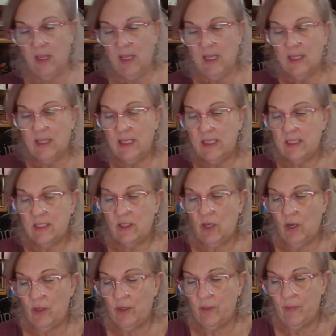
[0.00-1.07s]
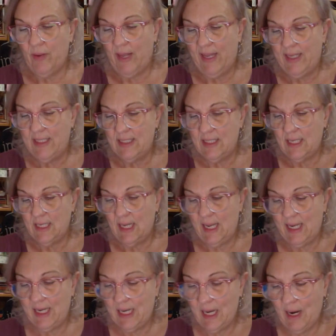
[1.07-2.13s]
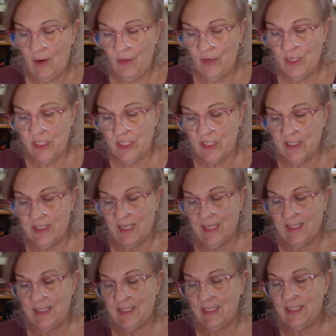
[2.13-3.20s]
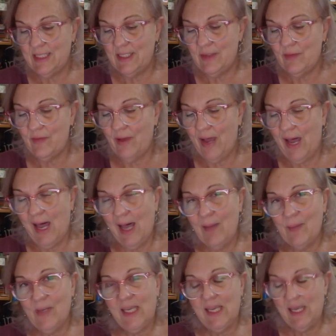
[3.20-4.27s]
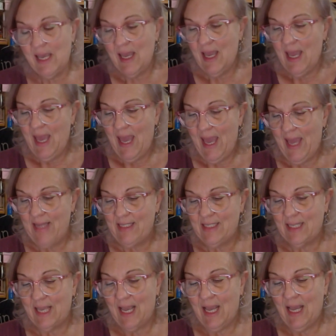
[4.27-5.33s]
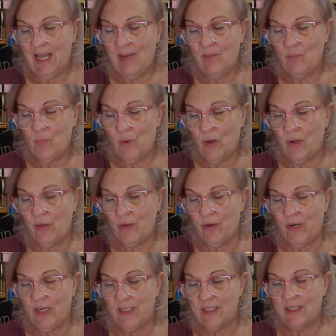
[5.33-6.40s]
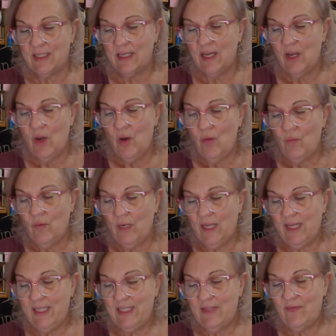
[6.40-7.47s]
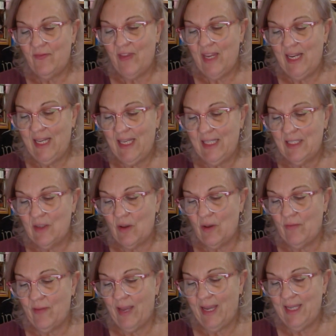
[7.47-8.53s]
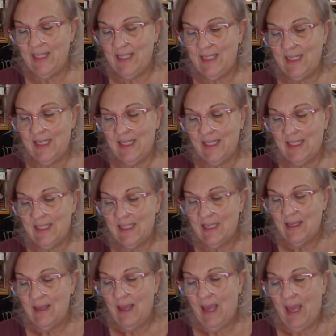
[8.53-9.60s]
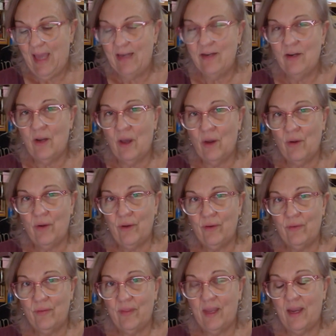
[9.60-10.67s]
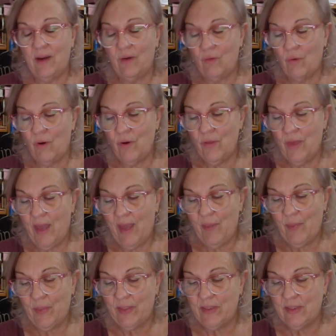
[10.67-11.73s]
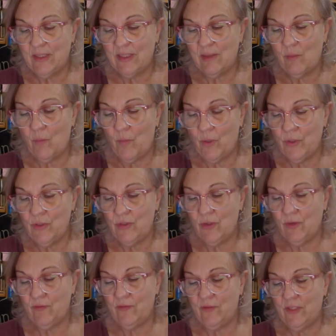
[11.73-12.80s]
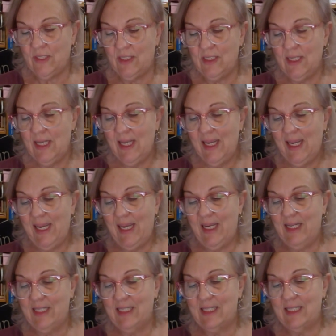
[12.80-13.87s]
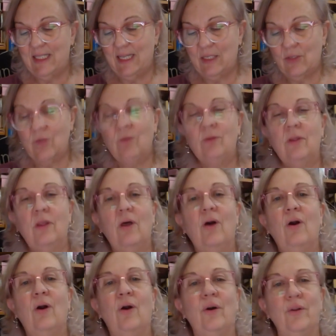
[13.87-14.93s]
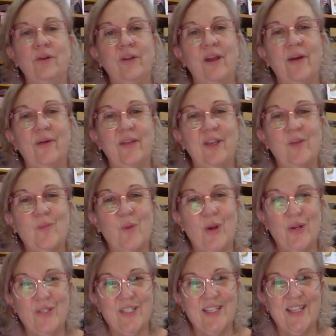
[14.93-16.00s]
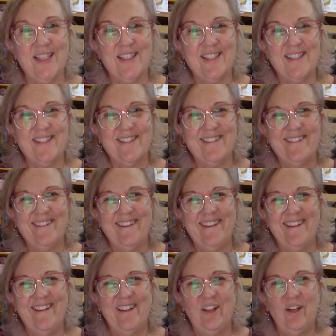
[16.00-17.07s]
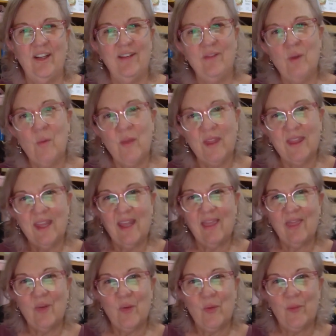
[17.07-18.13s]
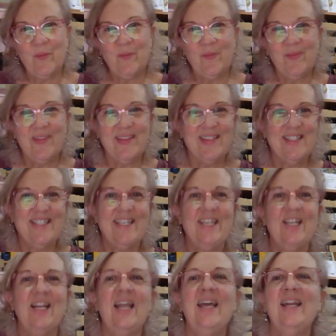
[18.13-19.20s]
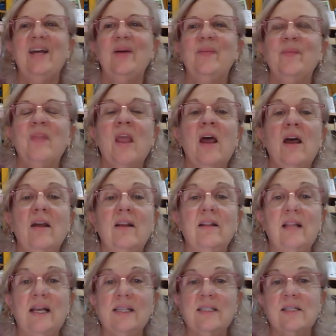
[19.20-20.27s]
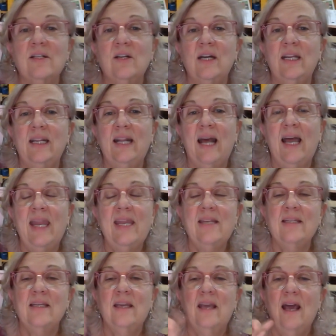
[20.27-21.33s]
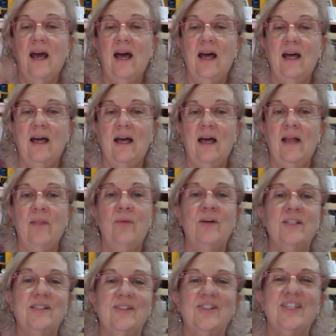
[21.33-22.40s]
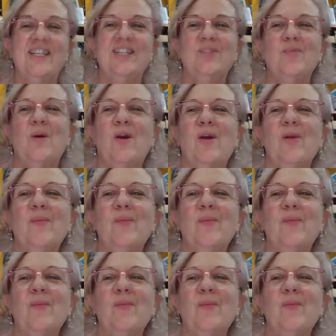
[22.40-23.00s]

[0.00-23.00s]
This yoga blend encourages a sense of harmony and calm progress. Release feelings of hastiness and know that growth happens most often in a subtle, ongoing process. I'll leave you with that thought. See you later. Class tonight at 8. Otherwise, I'll see you tomorrow.